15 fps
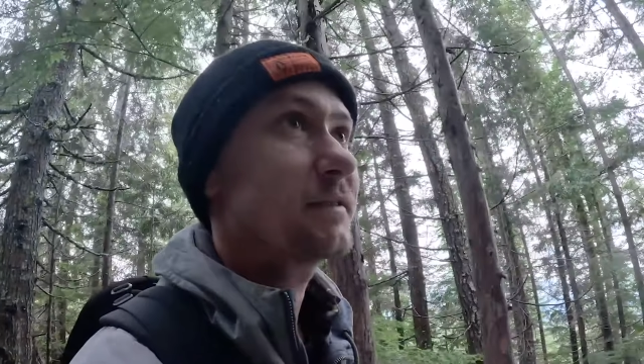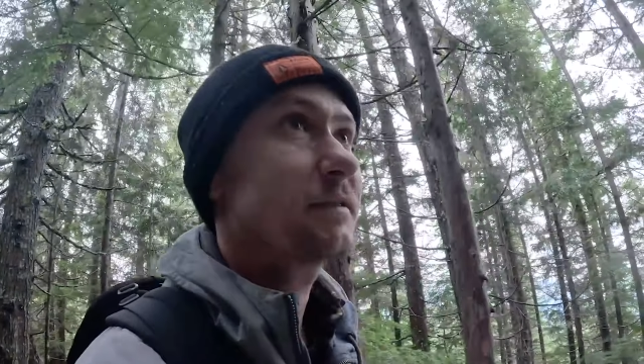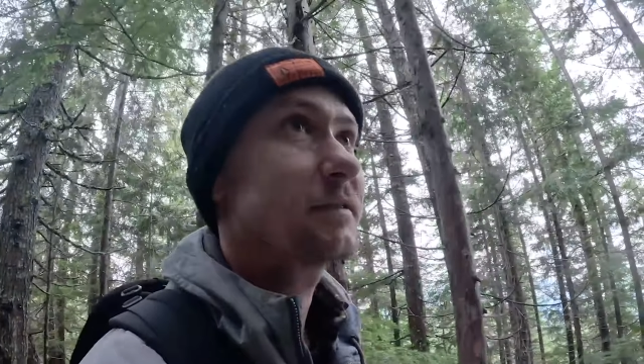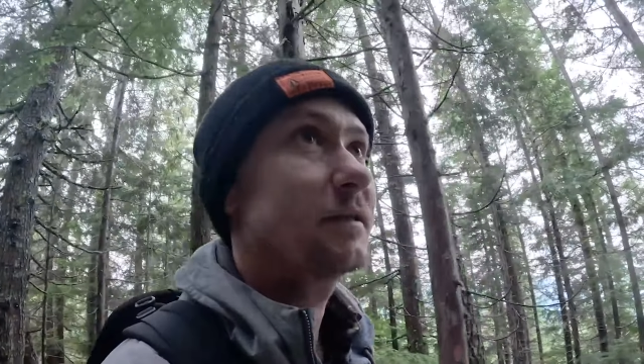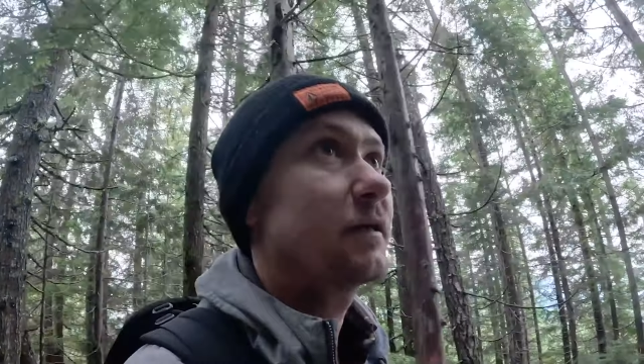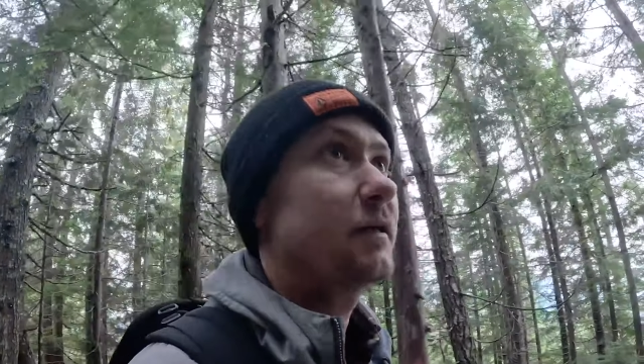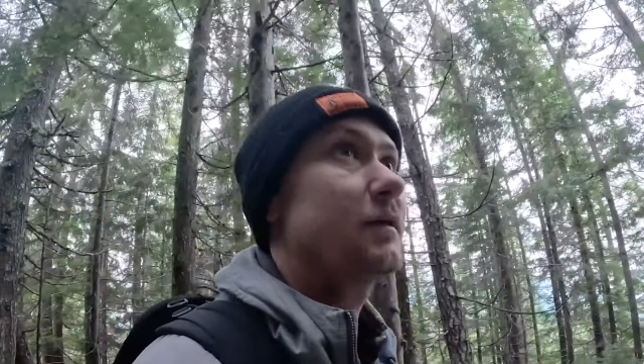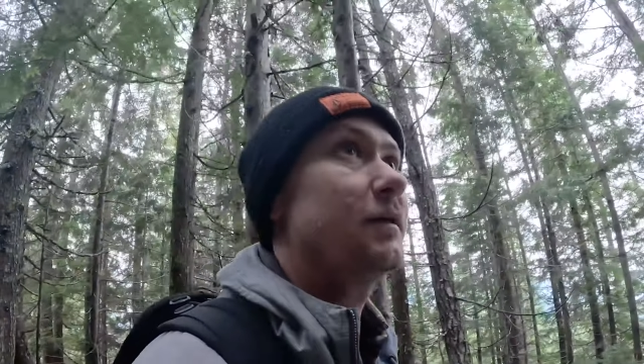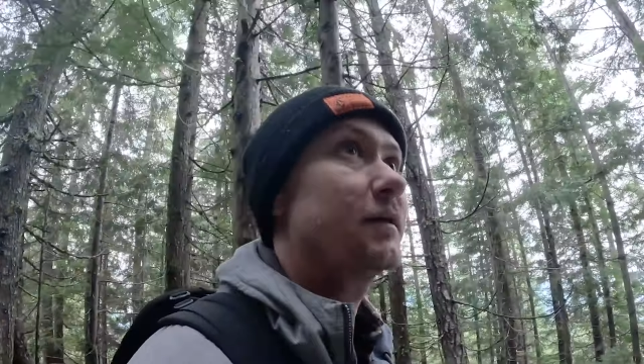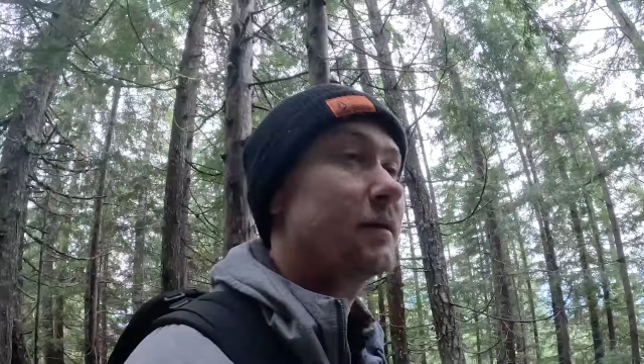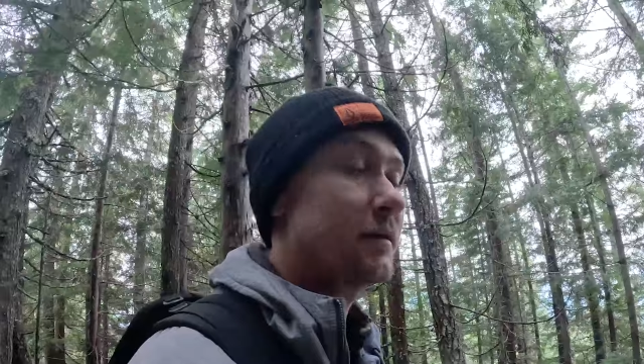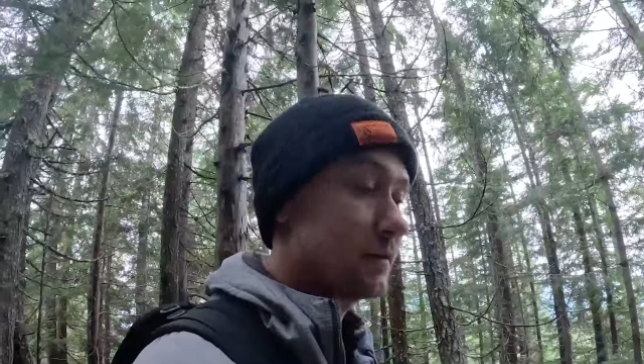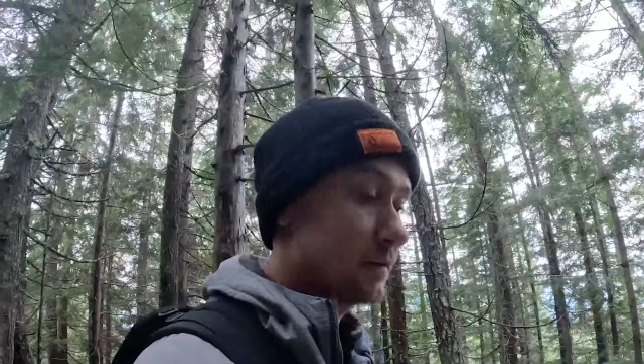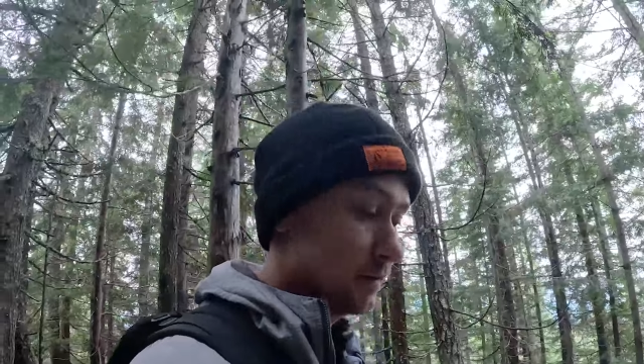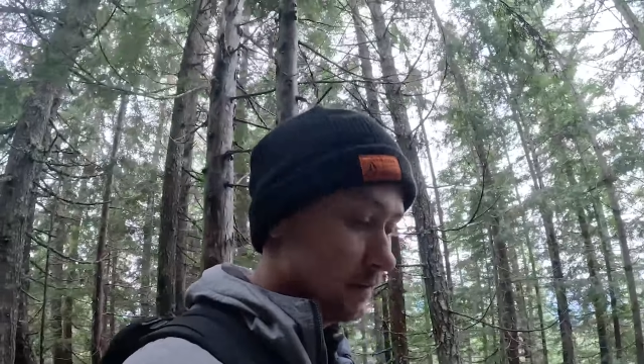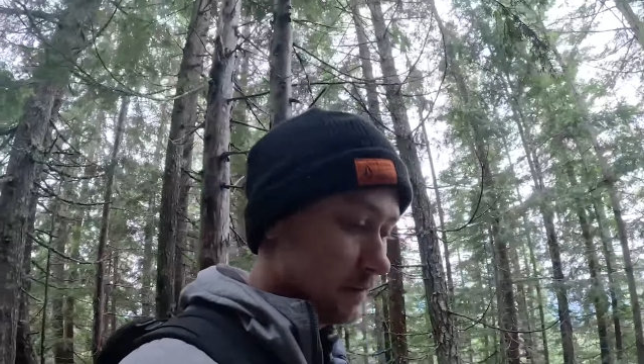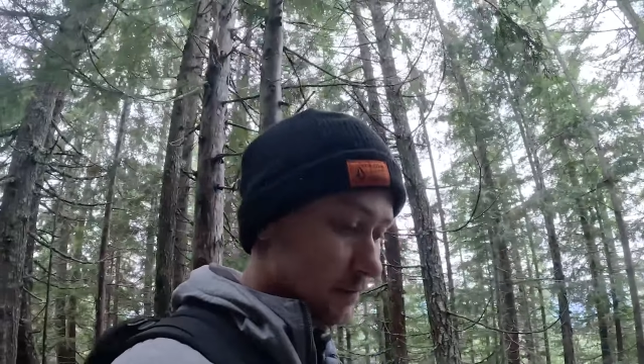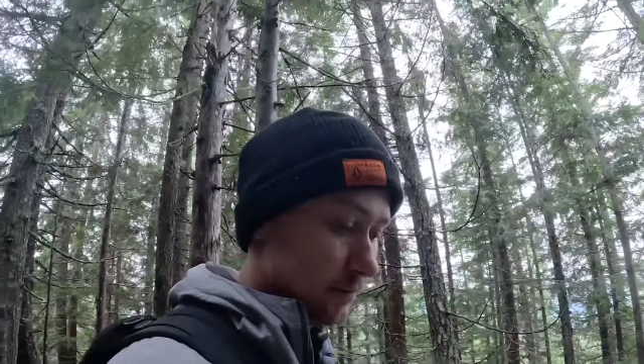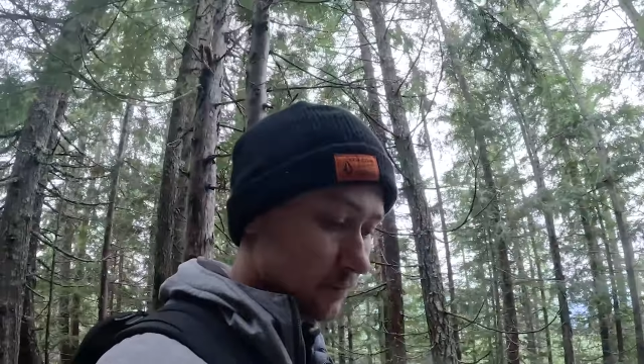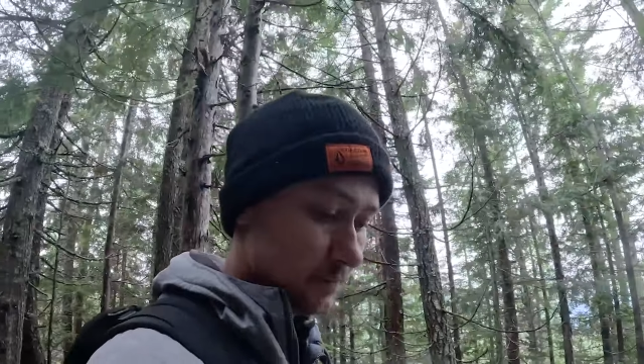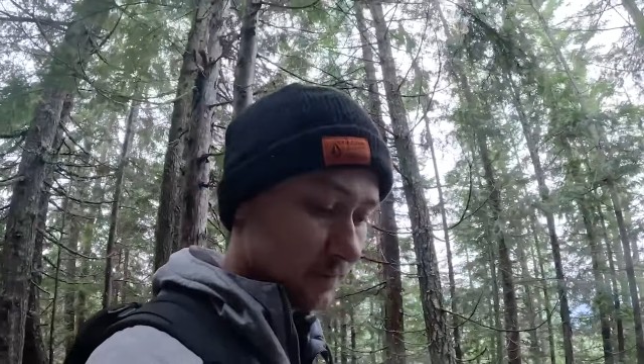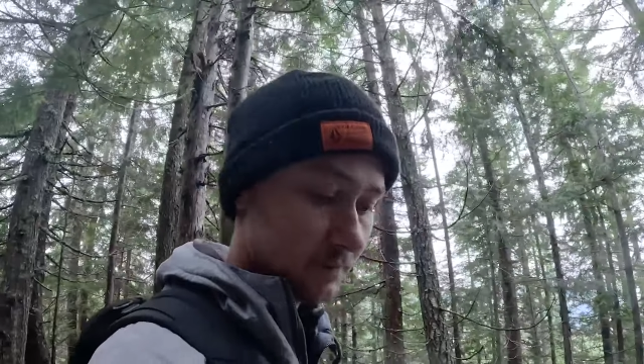to start
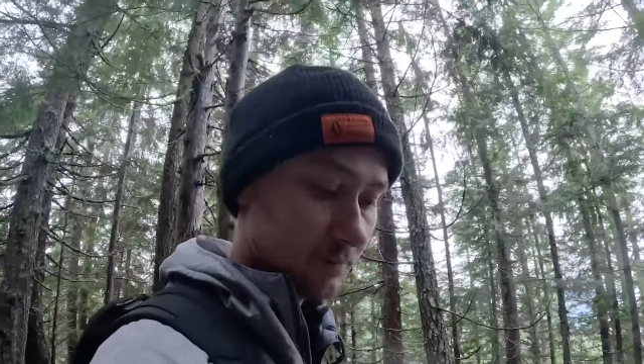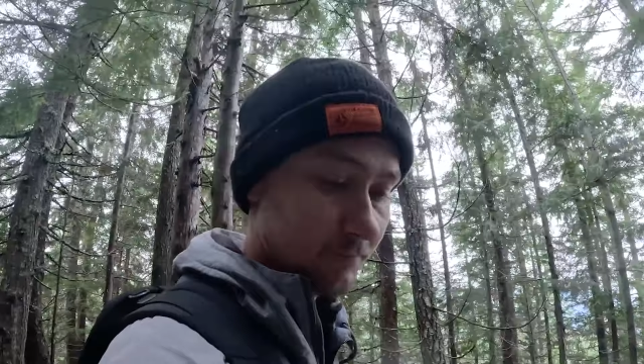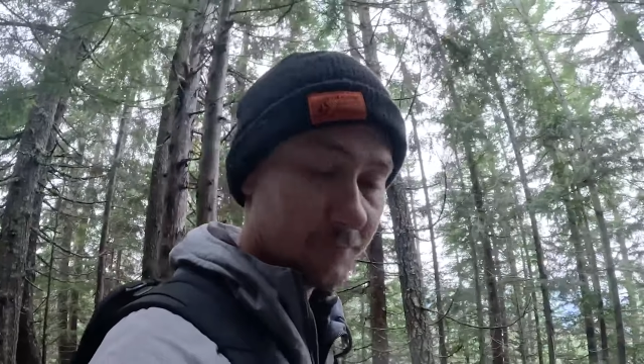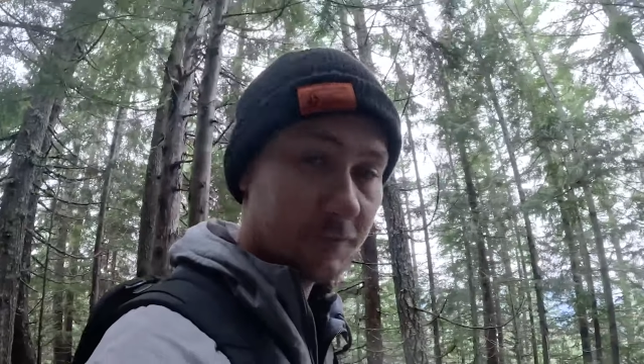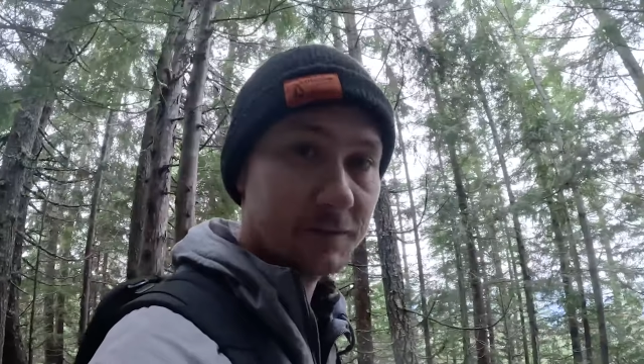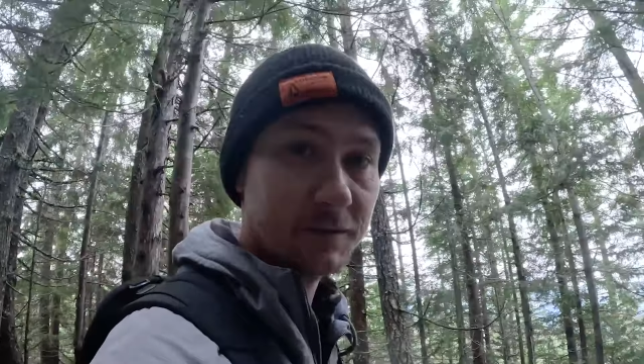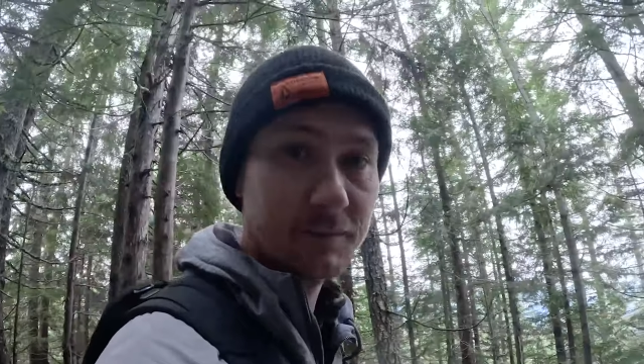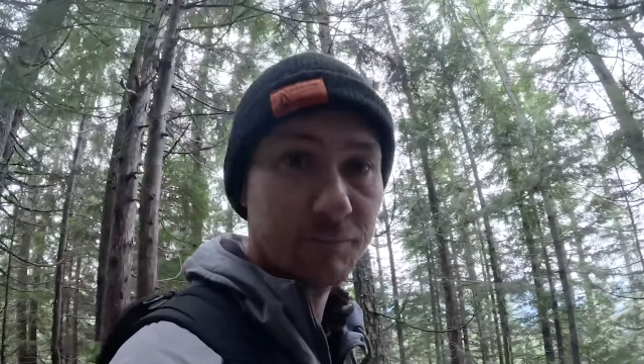with some first